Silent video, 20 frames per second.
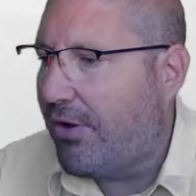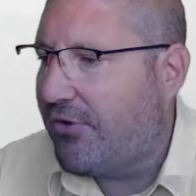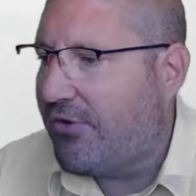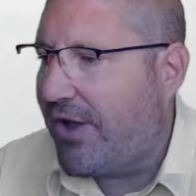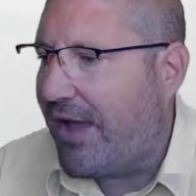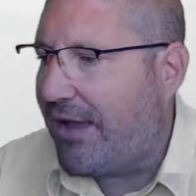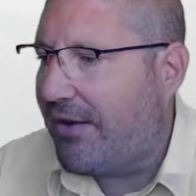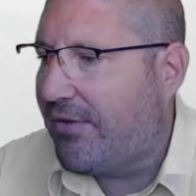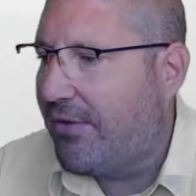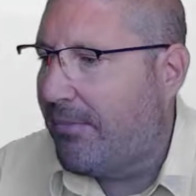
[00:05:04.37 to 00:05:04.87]

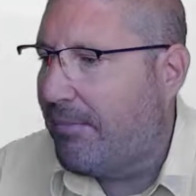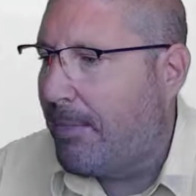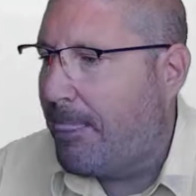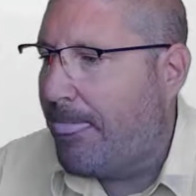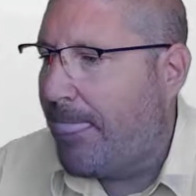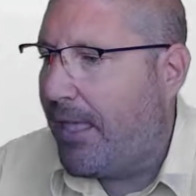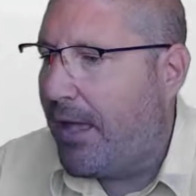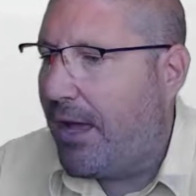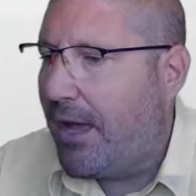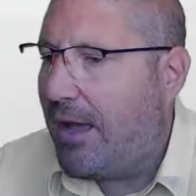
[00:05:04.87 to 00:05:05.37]
project.
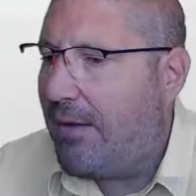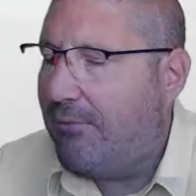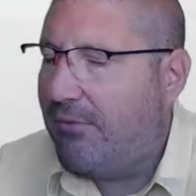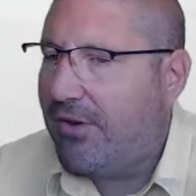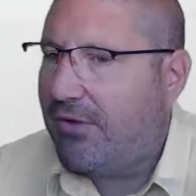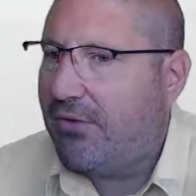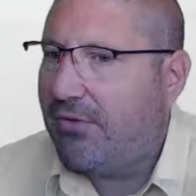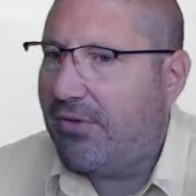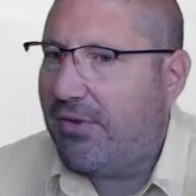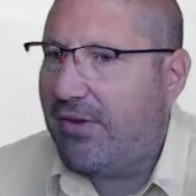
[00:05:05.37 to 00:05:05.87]

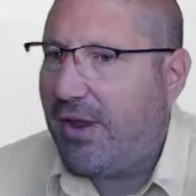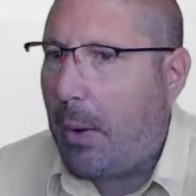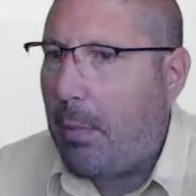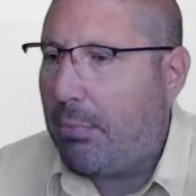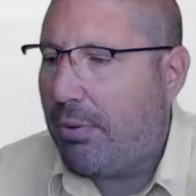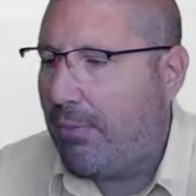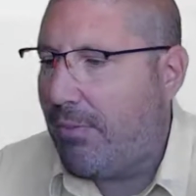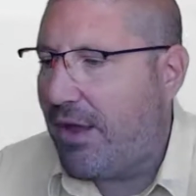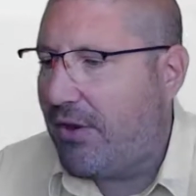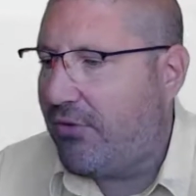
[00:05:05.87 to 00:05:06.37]
This is a
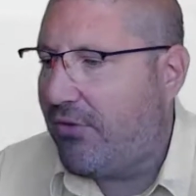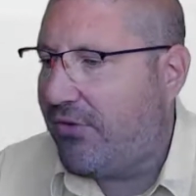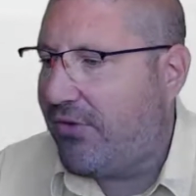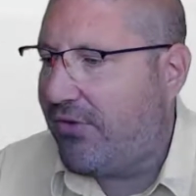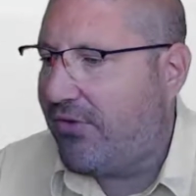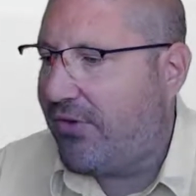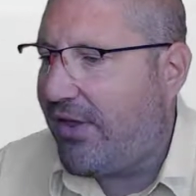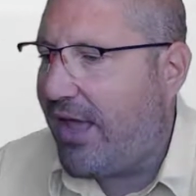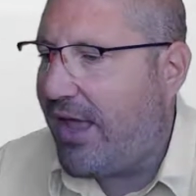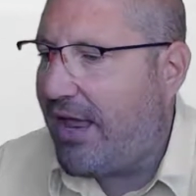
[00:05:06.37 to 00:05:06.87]
temporary measure, as
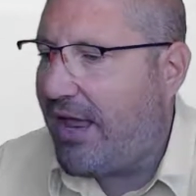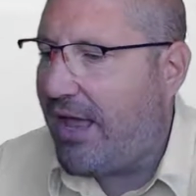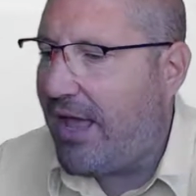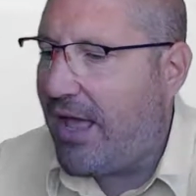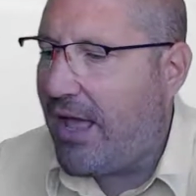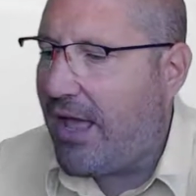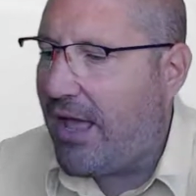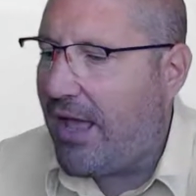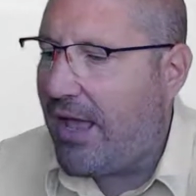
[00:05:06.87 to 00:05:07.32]
I say.